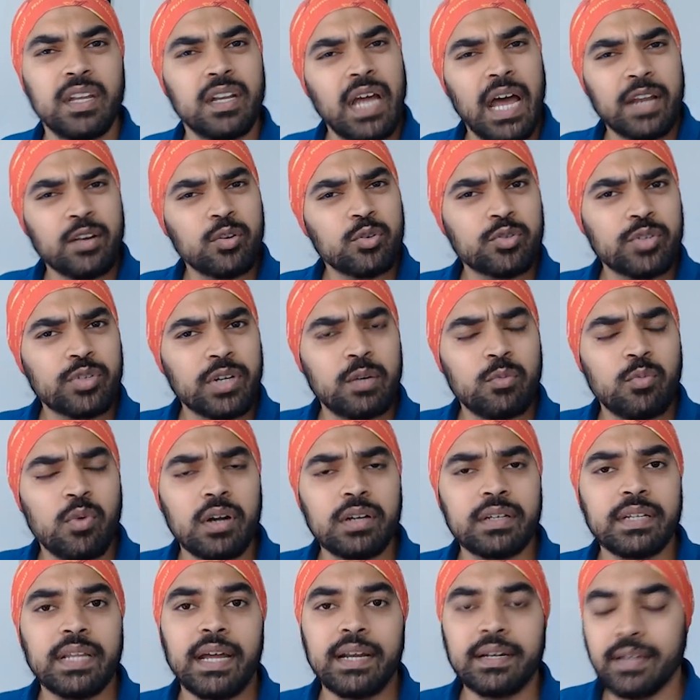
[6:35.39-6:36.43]
I don't really
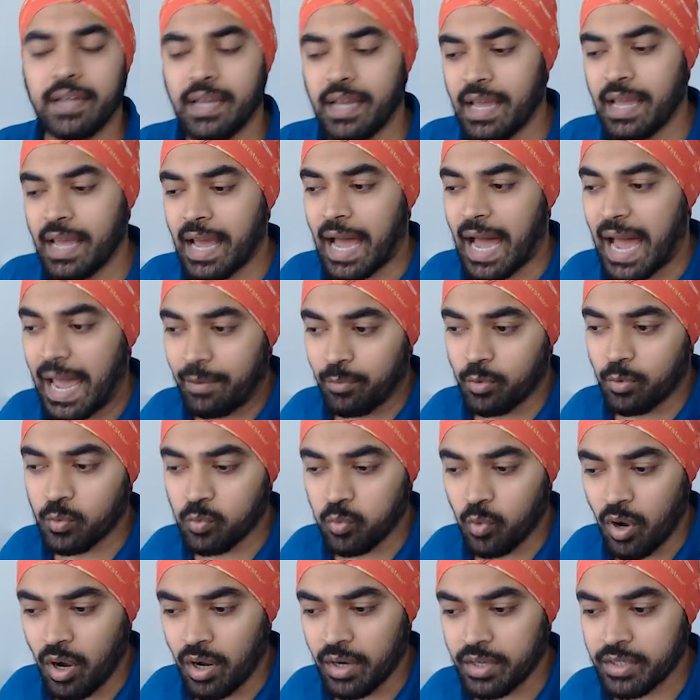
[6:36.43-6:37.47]
want that. I would
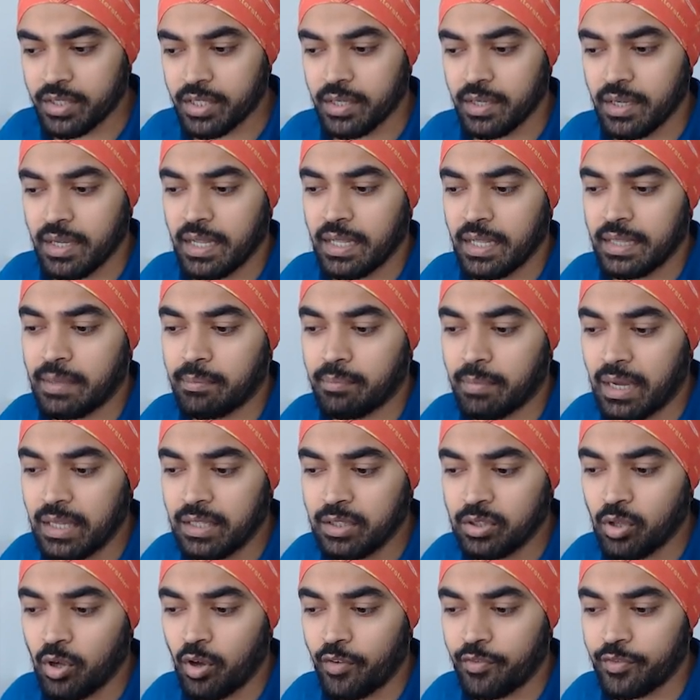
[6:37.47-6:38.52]
want the
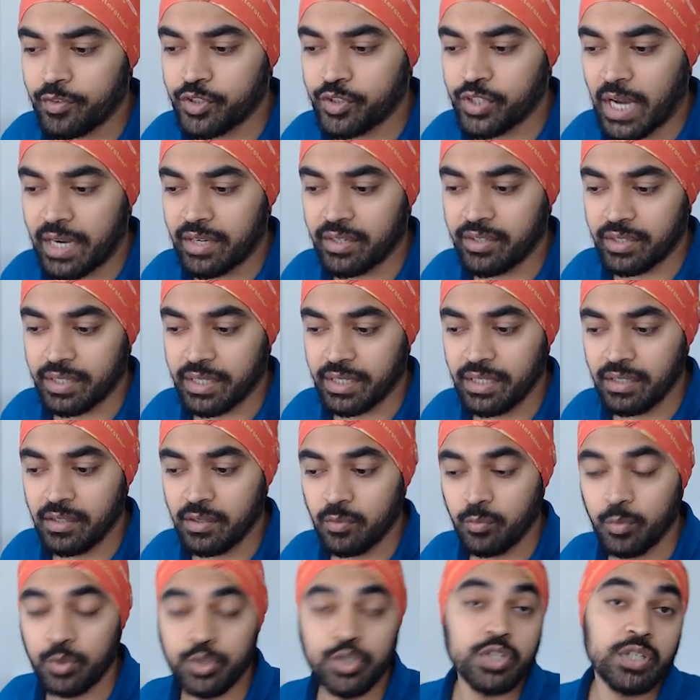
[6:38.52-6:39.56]
month of January,
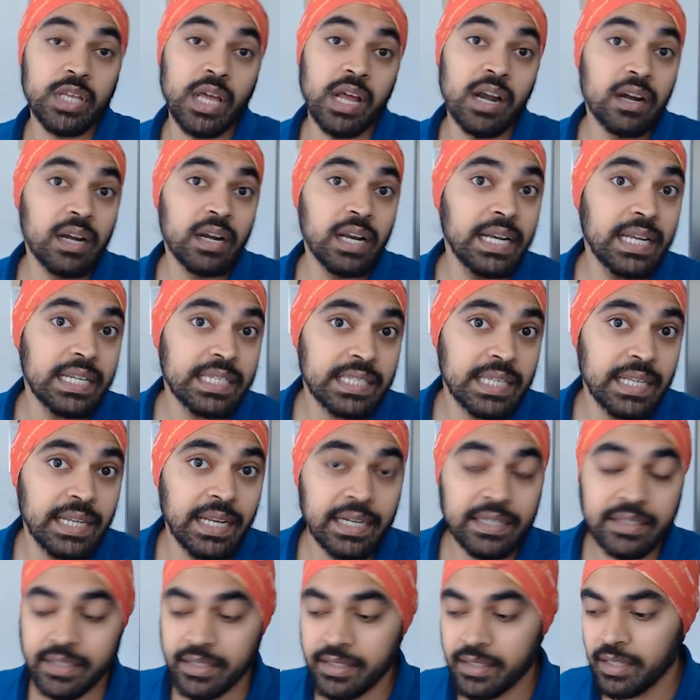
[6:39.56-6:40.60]
which is currently
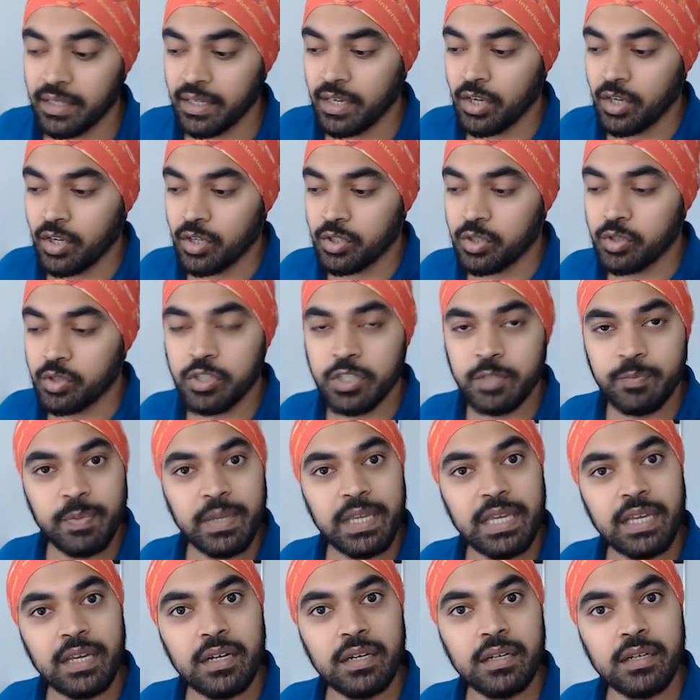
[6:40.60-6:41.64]
disconnected, to
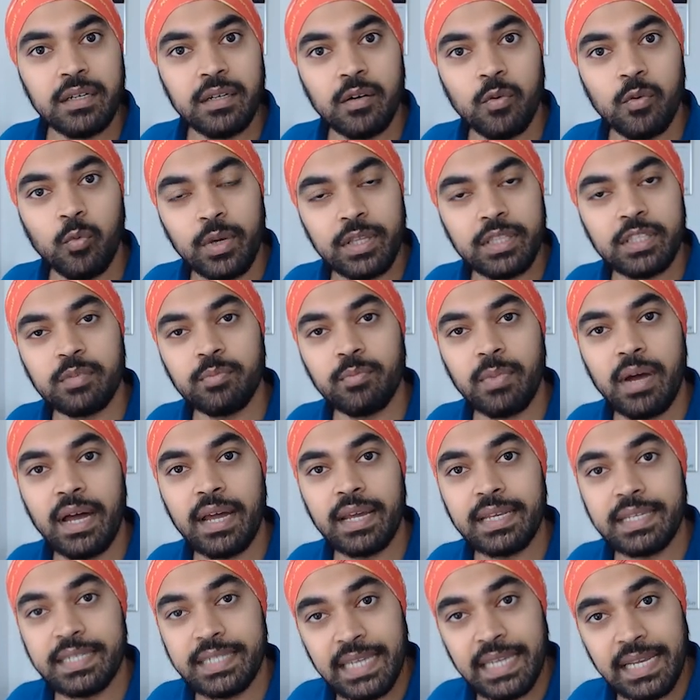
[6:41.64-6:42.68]
speak with
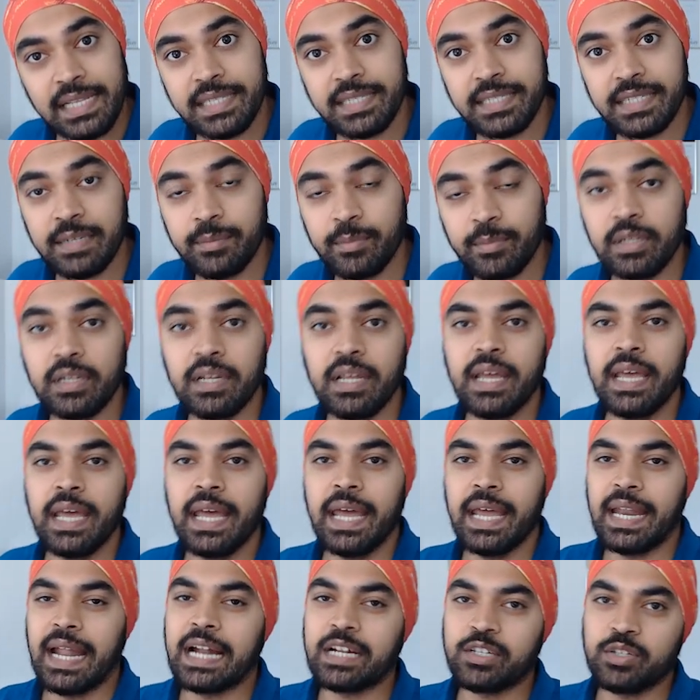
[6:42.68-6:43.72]
my sales table
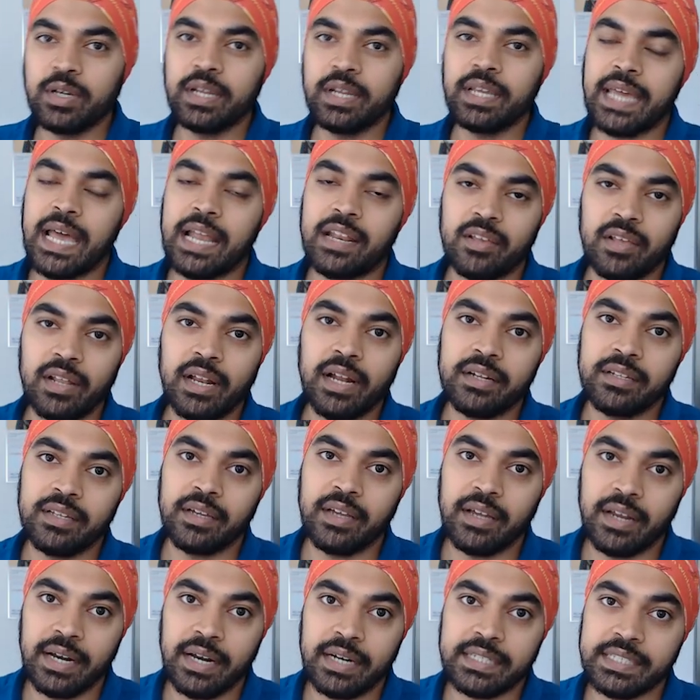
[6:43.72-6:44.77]
and actually calculate the
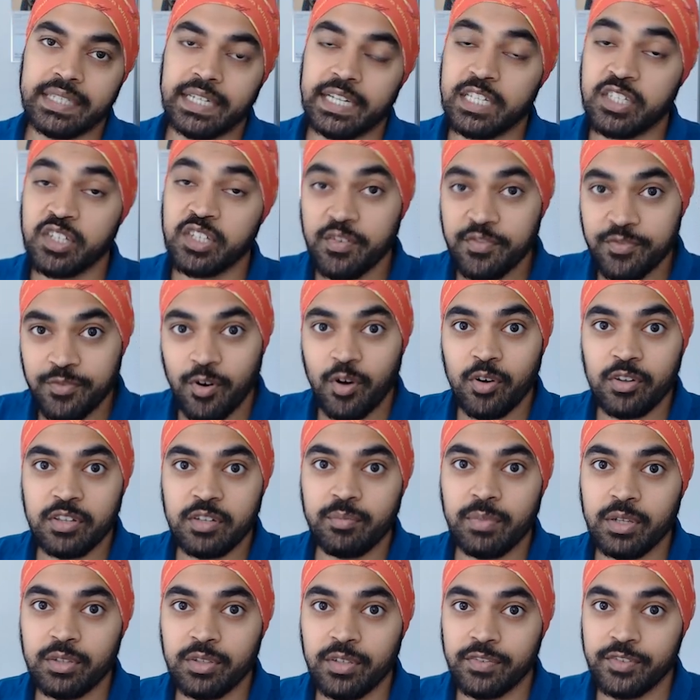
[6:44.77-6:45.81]
correct sales for the
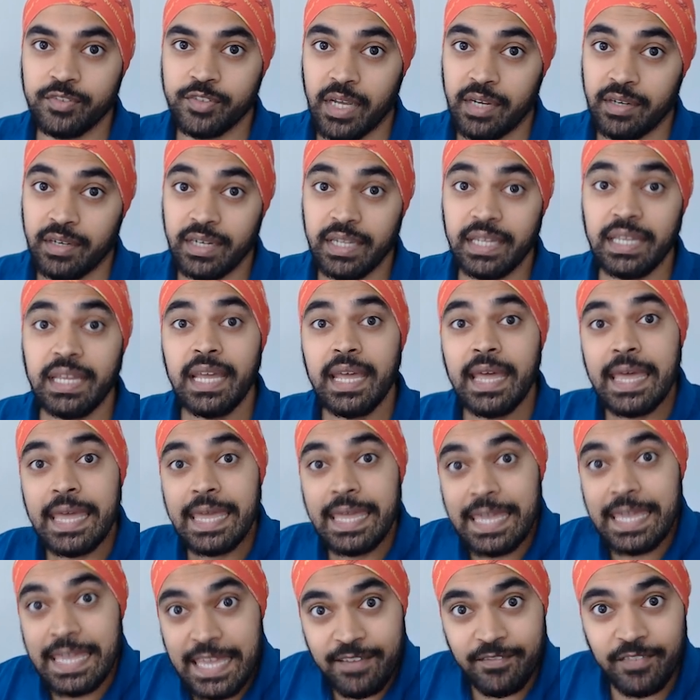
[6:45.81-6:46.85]
month of January,
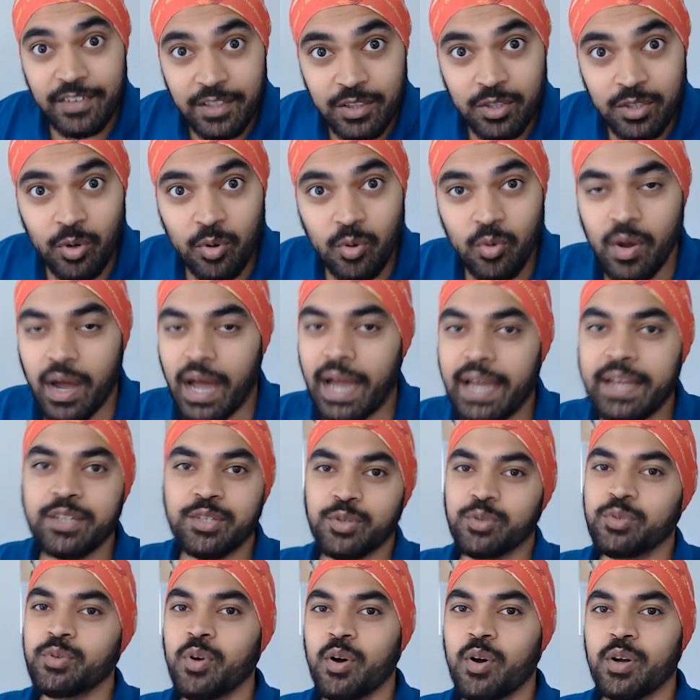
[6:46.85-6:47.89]
even though I
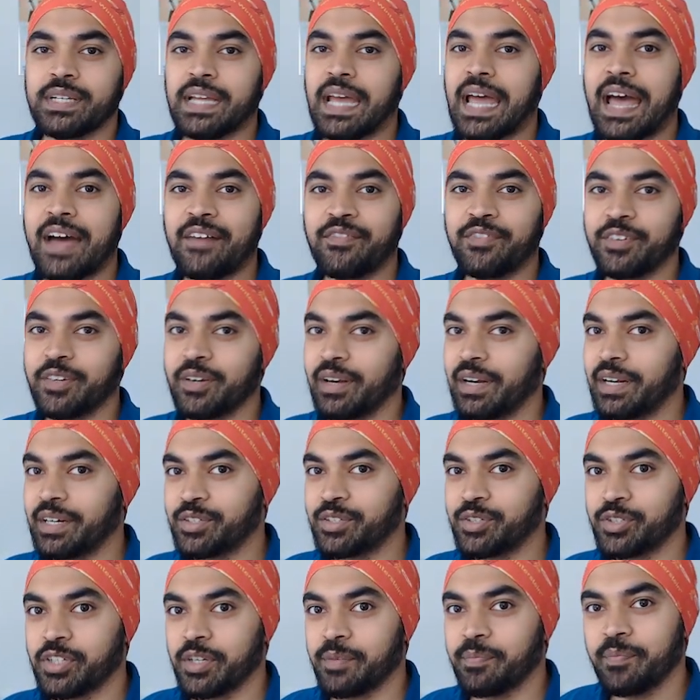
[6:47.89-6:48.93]
do not have a
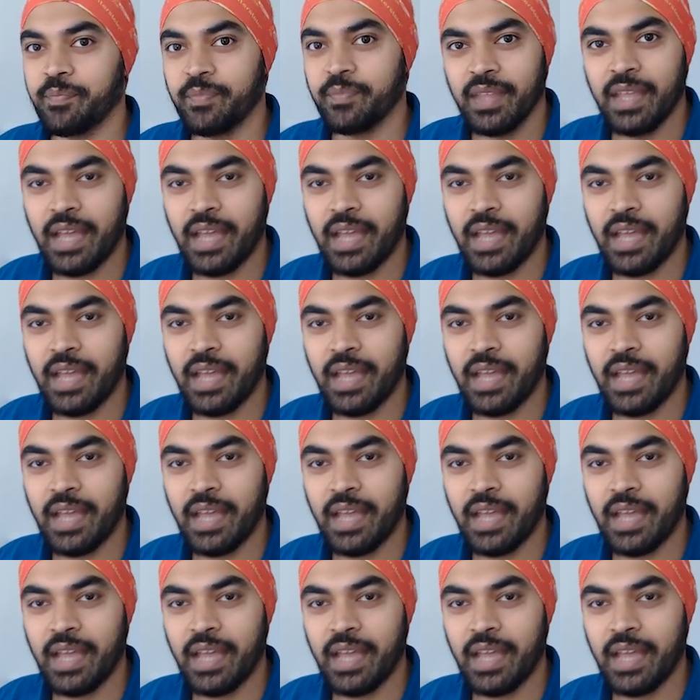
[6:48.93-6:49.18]
relationship.